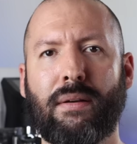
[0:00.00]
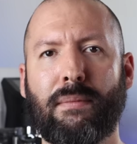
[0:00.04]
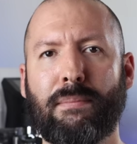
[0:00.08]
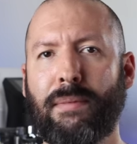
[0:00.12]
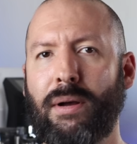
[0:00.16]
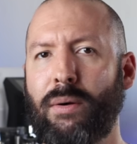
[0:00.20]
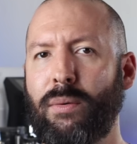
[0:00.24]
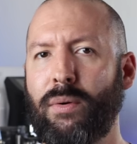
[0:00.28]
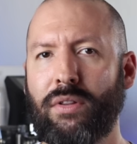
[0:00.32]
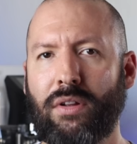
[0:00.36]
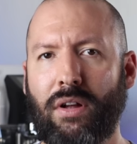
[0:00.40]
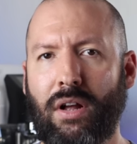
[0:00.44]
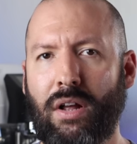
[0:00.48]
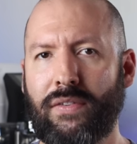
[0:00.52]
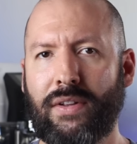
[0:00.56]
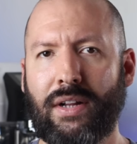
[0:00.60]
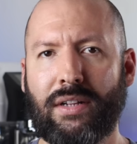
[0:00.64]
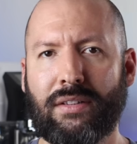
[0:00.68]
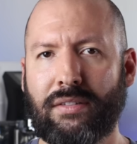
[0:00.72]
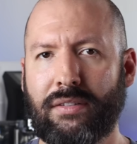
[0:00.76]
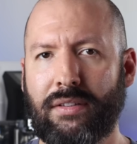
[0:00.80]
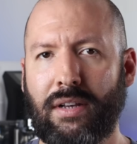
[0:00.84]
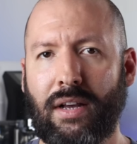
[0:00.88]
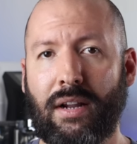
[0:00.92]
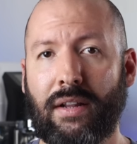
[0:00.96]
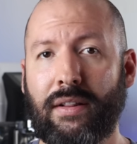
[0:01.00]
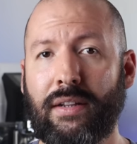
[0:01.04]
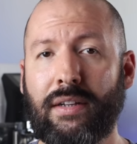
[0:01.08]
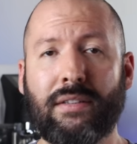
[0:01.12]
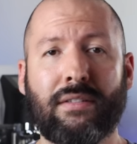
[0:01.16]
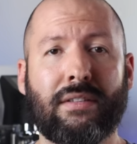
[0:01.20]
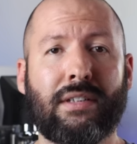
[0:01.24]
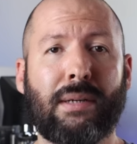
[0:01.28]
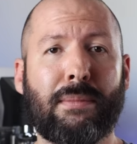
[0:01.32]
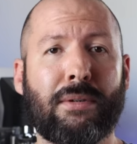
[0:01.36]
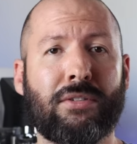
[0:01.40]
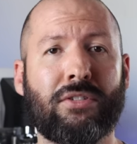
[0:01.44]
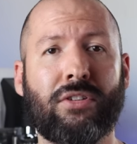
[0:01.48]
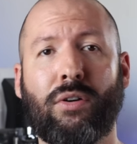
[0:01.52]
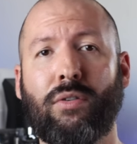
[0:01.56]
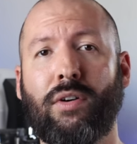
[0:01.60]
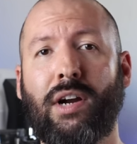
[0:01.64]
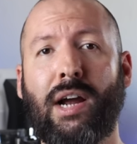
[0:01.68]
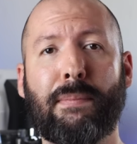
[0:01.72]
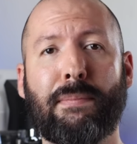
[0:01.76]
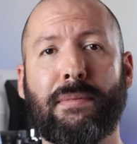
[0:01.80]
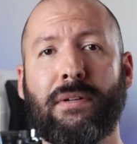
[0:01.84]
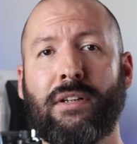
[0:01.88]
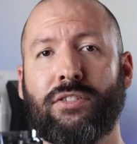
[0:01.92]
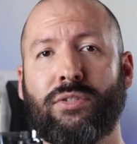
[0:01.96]
But with all that said, I think it's time I start
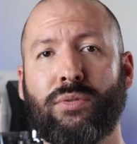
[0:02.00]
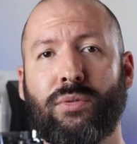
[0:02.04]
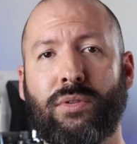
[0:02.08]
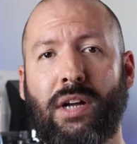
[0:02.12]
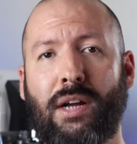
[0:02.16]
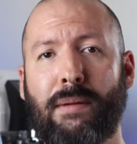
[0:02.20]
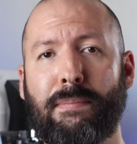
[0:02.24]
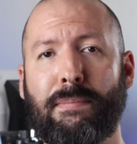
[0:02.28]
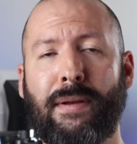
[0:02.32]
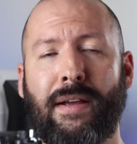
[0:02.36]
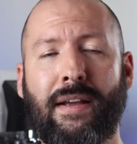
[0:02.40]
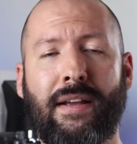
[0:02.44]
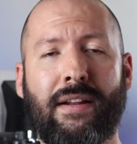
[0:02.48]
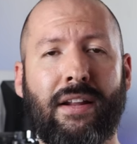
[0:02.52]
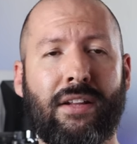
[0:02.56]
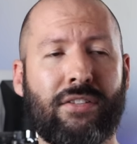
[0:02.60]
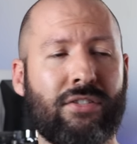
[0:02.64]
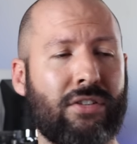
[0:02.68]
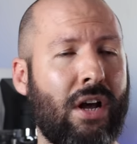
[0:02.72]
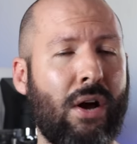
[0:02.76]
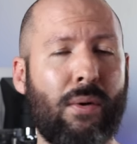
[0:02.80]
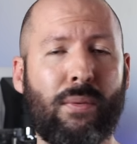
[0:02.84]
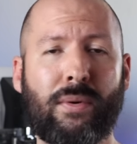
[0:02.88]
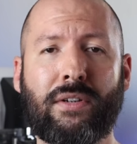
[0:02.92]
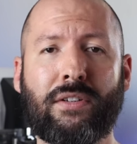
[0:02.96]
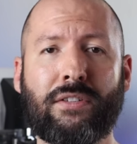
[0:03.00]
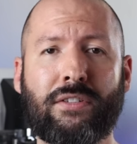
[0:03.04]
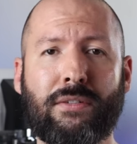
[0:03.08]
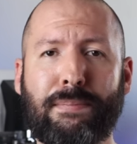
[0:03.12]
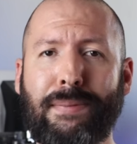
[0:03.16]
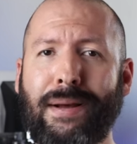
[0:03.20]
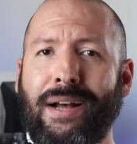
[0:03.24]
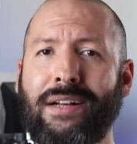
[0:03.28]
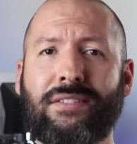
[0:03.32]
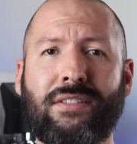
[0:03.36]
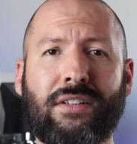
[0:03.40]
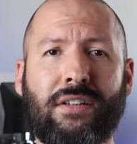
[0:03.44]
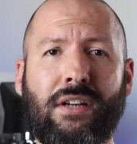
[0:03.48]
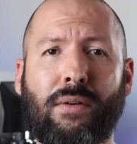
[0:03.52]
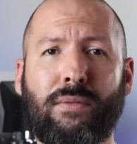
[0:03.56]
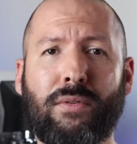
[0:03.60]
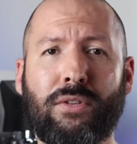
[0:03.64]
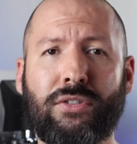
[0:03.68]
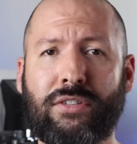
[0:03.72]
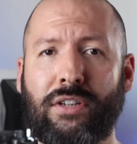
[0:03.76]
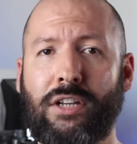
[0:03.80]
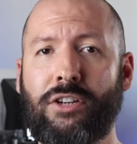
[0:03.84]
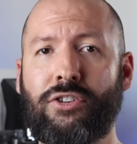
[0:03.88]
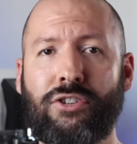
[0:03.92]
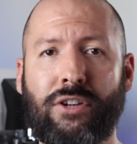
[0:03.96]
wrapping this one up, and as always, pass the
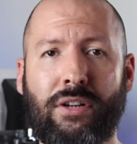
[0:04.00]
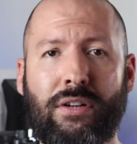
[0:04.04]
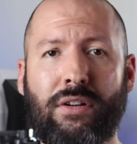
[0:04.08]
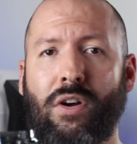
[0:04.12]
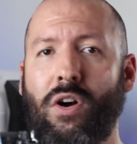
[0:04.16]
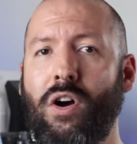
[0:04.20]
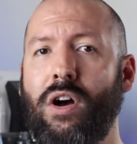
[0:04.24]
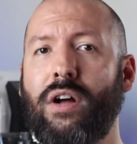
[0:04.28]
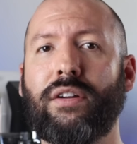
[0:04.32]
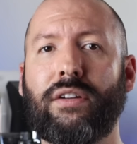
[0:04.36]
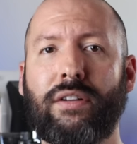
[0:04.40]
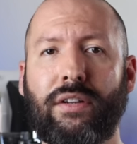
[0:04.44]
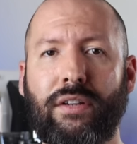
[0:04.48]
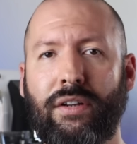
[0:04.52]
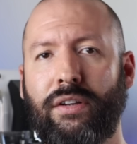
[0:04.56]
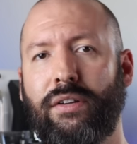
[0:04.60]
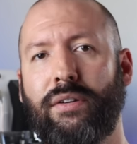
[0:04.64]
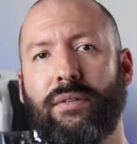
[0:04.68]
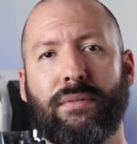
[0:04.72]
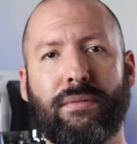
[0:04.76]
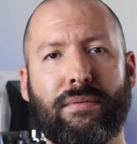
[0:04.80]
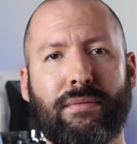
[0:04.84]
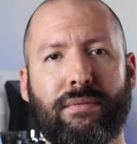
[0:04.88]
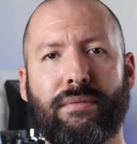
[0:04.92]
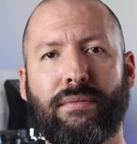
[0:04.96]
conversation on to you.